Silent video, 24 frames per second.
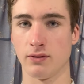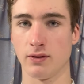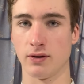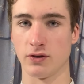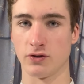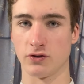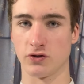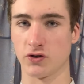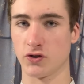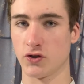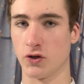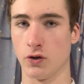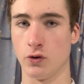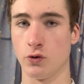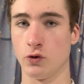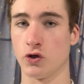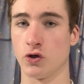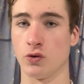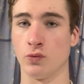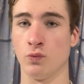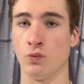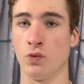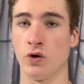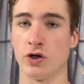a
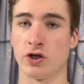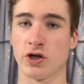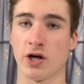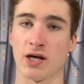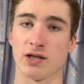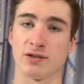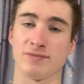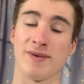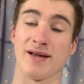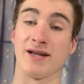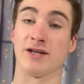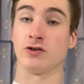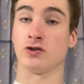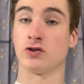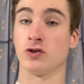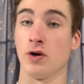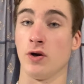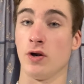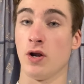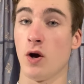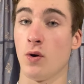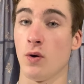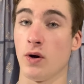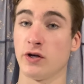solution which has managed to
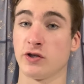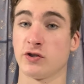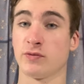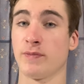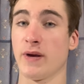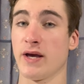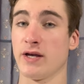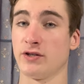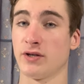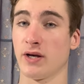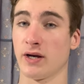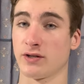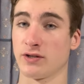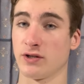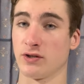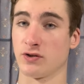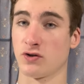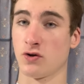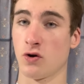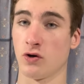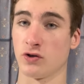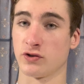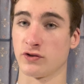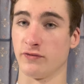lower SpaceX's
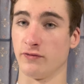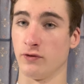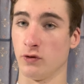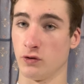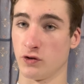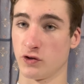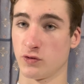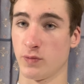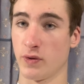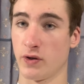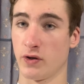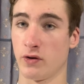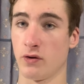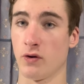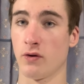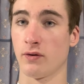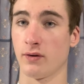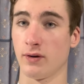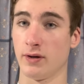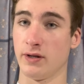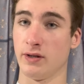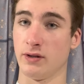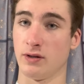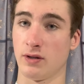cost of launch but
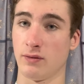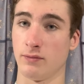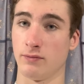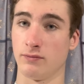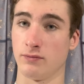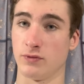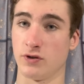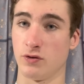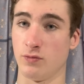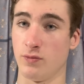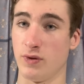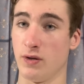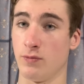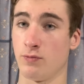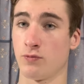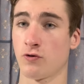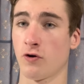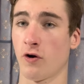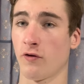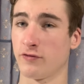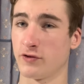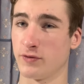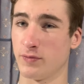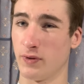not lead them to be
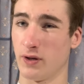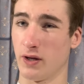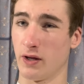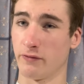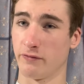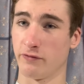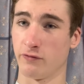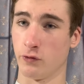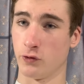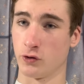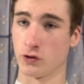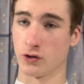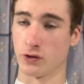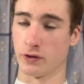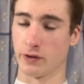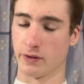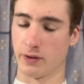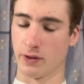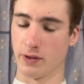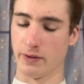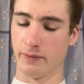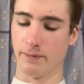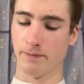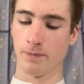profitable,
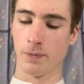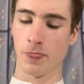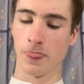unfortunately?